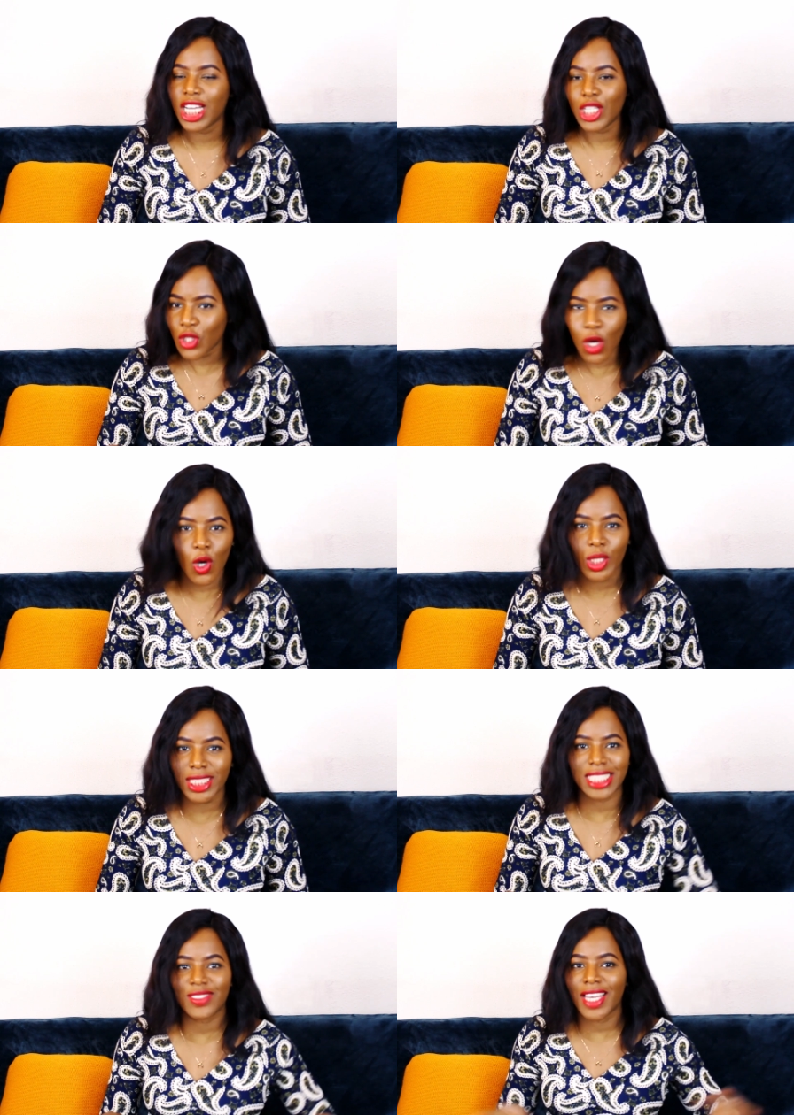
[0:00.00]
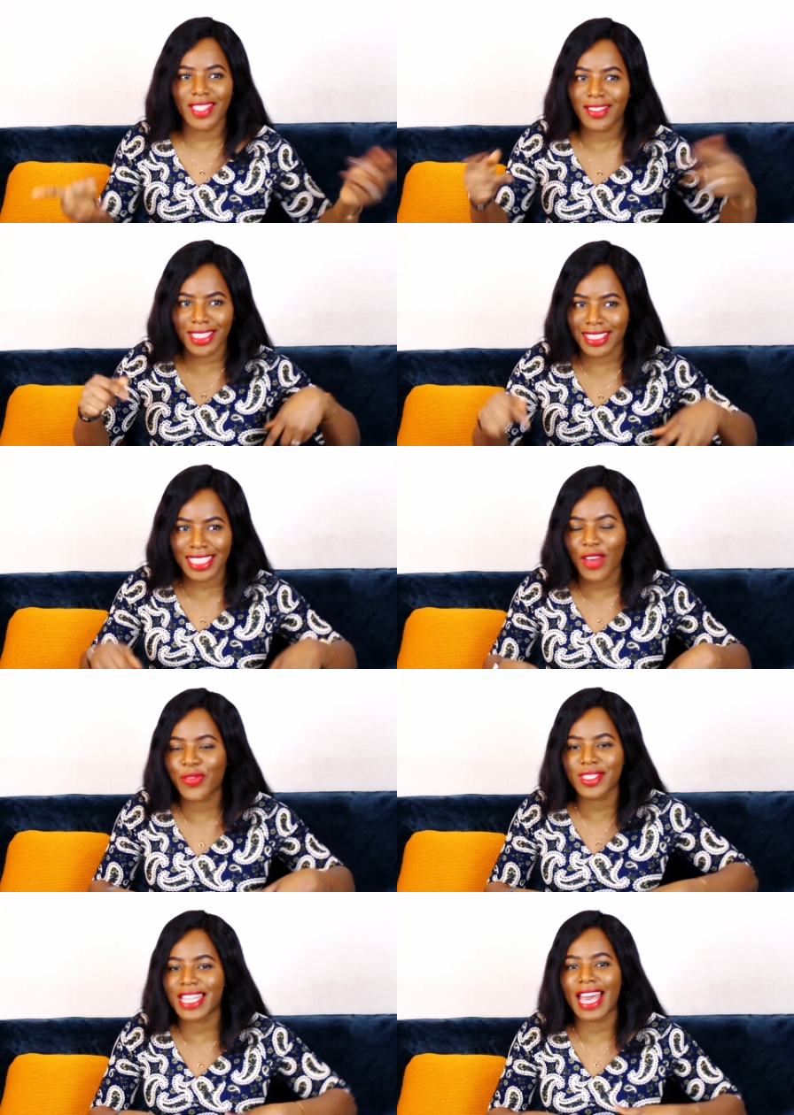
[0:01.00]
No, the 35 degrees here
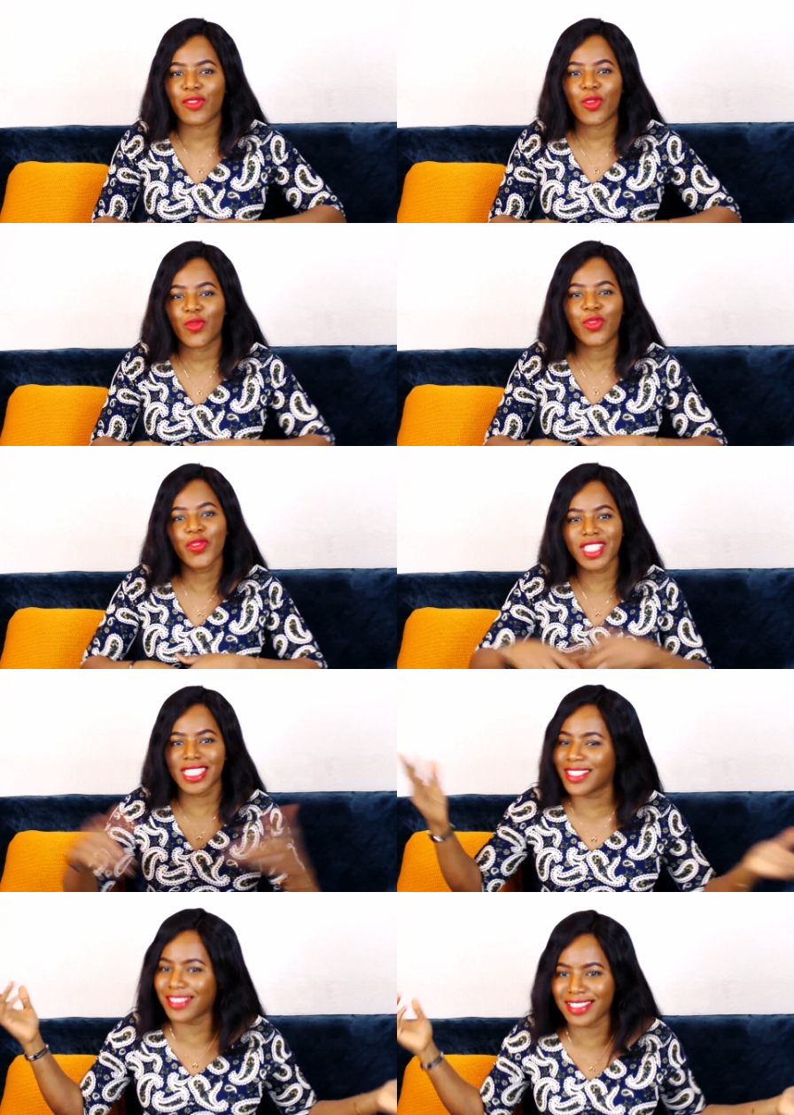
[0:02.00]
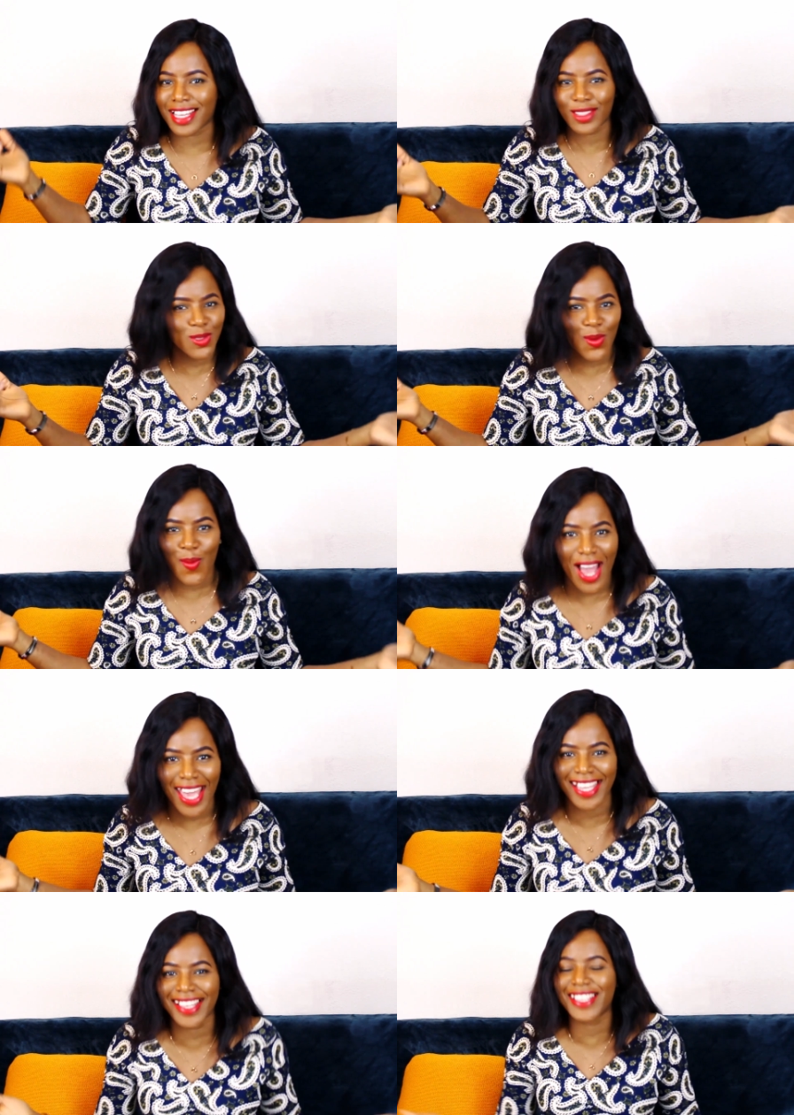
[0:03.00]
feels like 50 degrees. I don't know
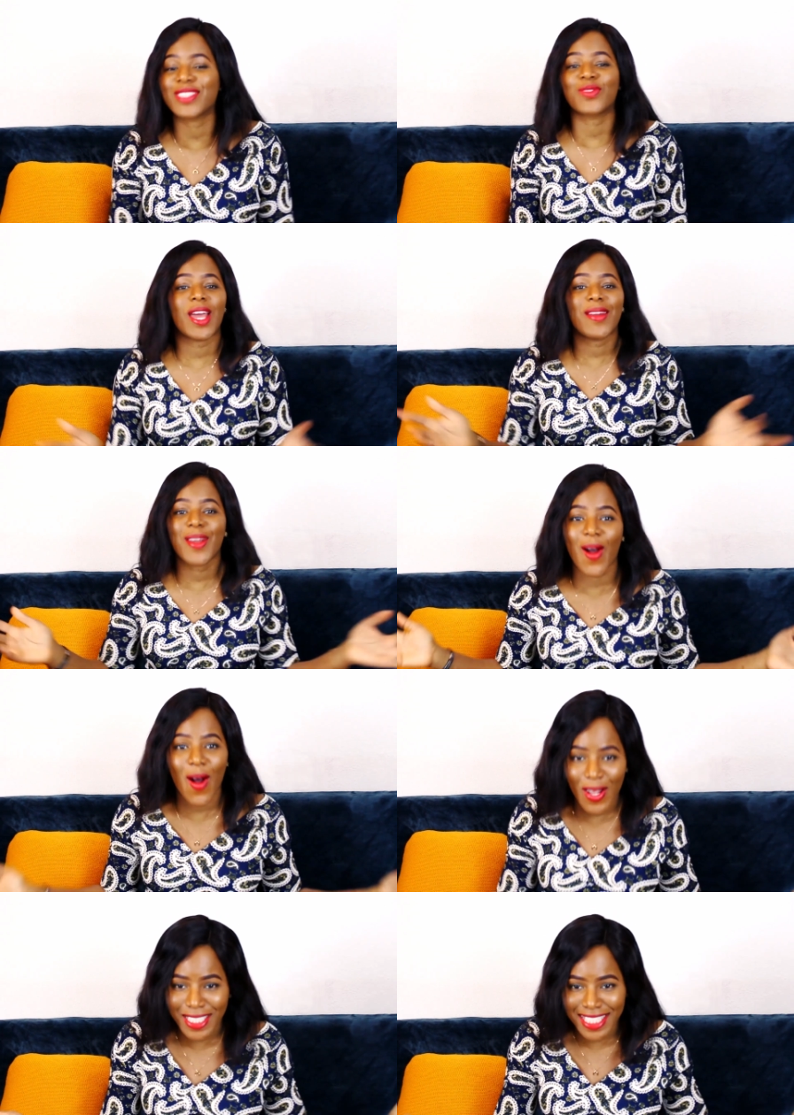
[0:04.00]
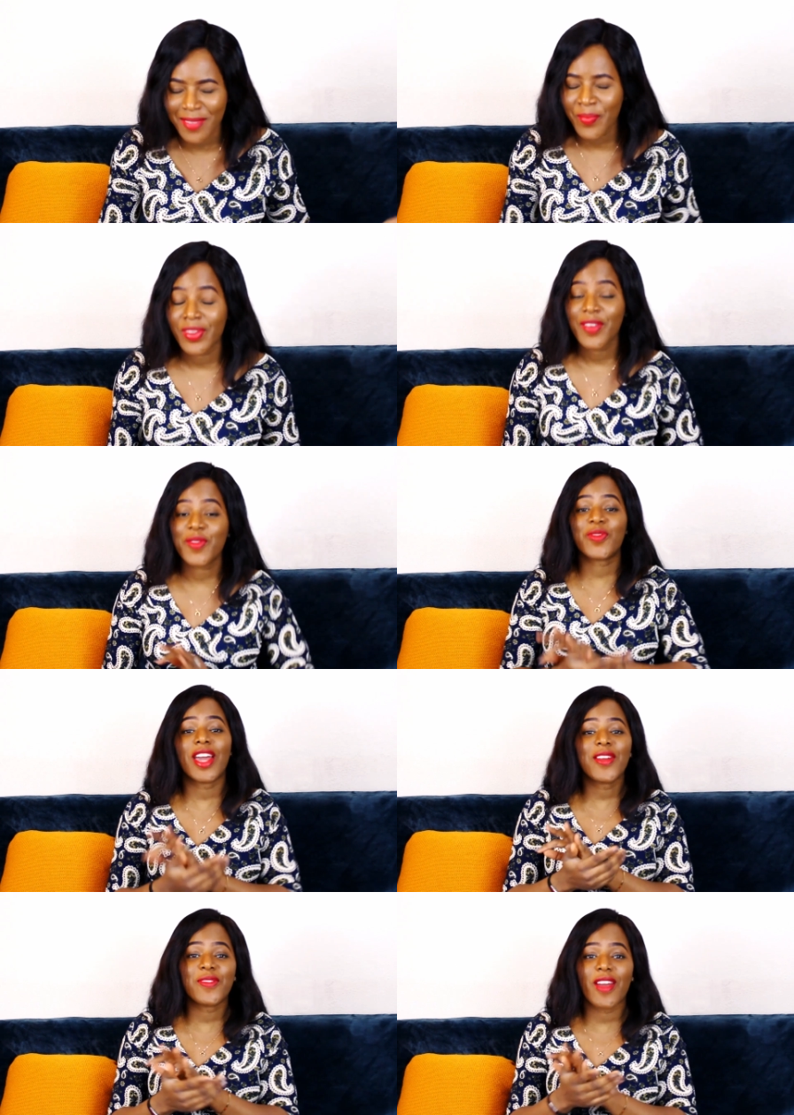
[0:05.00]
why. It's very hot.
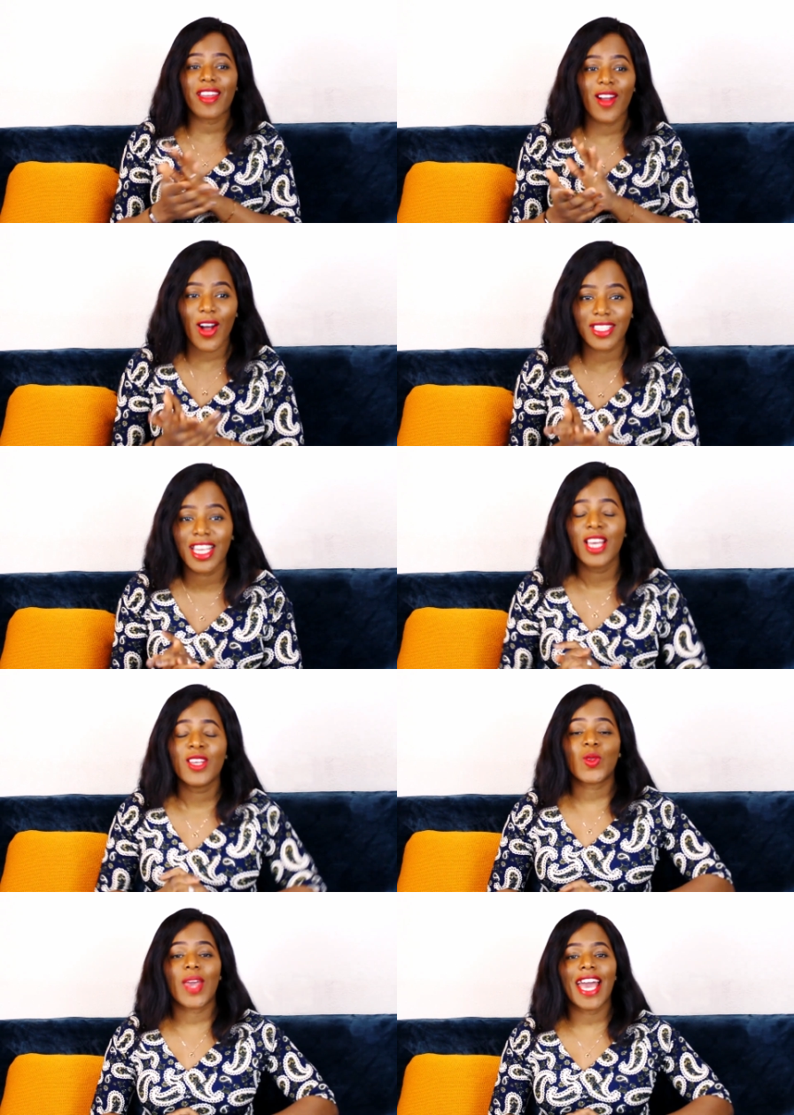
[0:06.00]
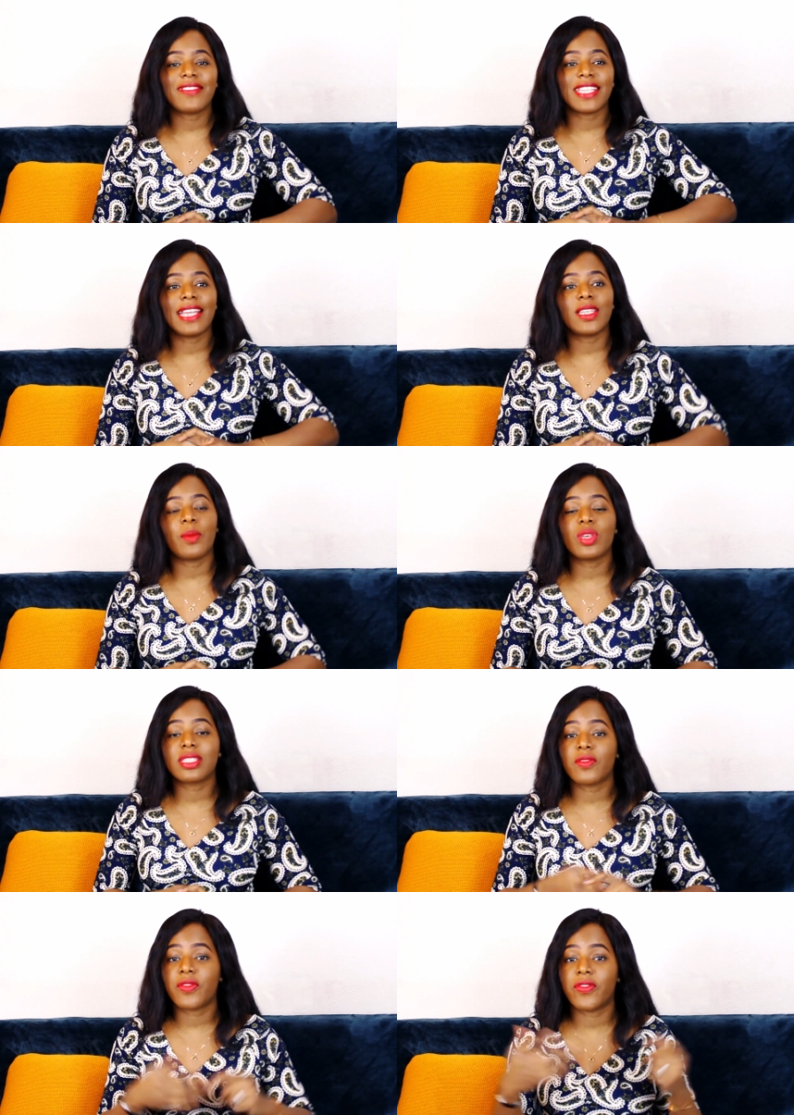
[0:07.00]
Very hot. So we have to end up
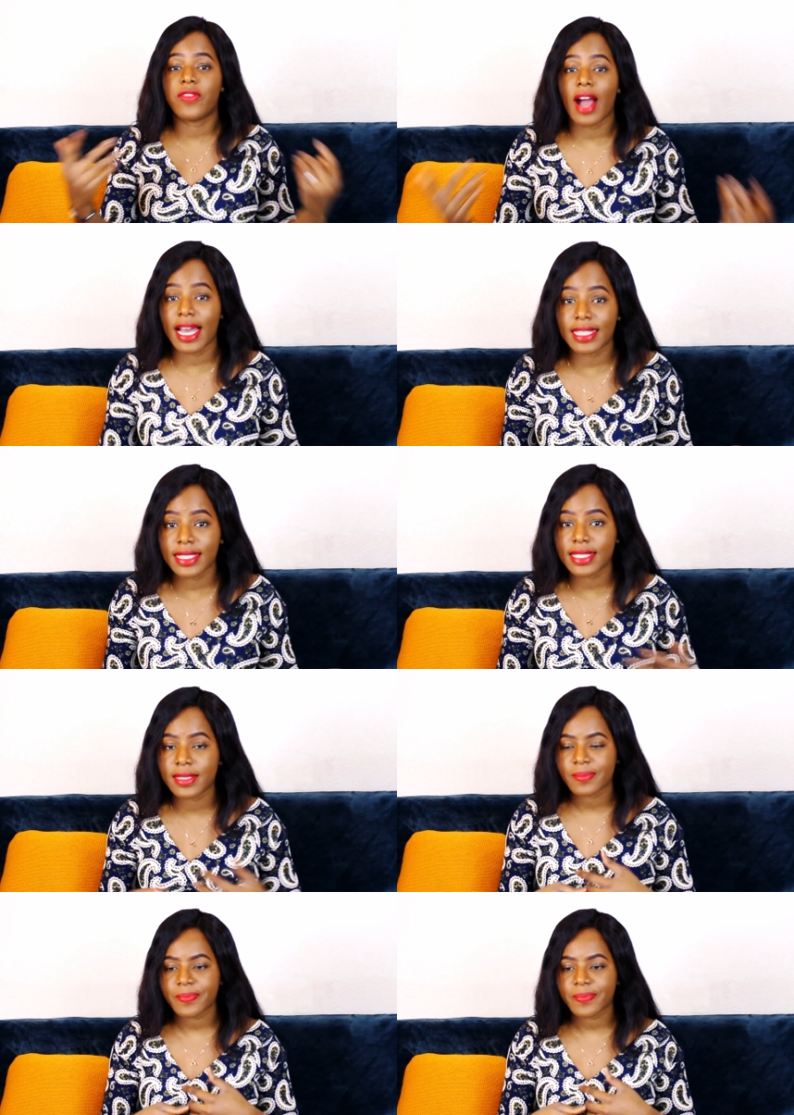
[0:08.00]
using fans